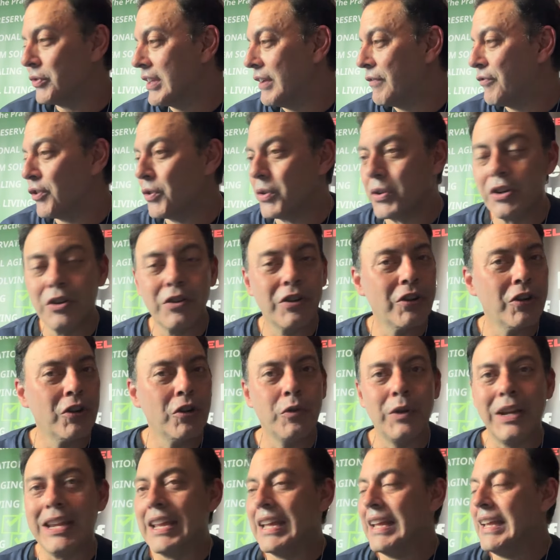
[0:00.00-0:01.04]
If you're in a
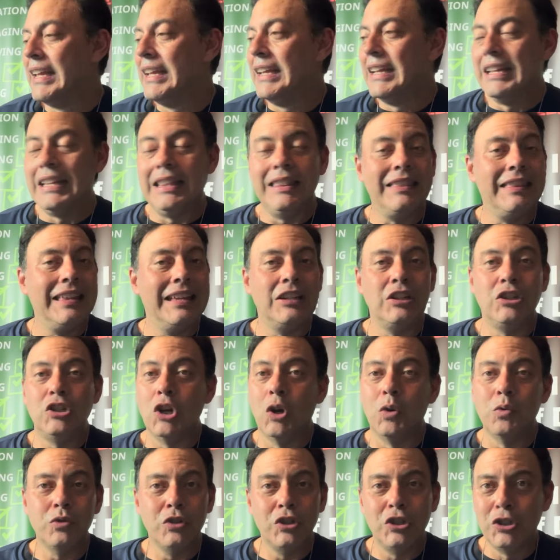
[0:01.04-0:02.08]
hurry, then
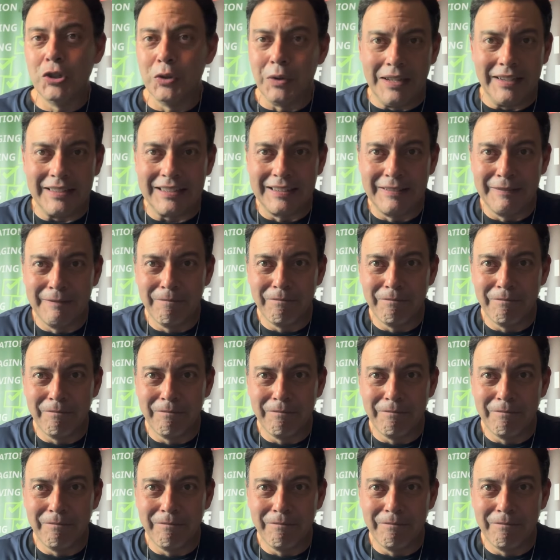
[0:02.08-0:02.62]
don't do it.